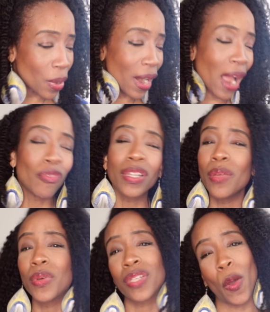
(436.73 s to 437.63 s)
But I really
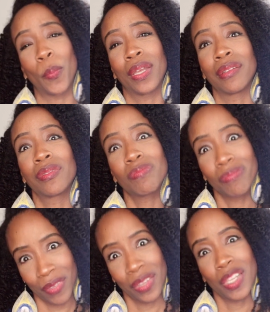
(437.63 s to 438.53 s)
was hoping
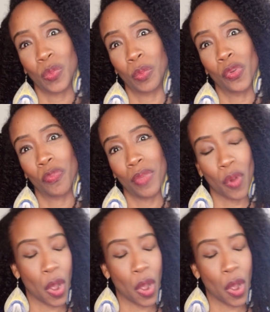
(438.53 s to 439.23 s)
this would prove me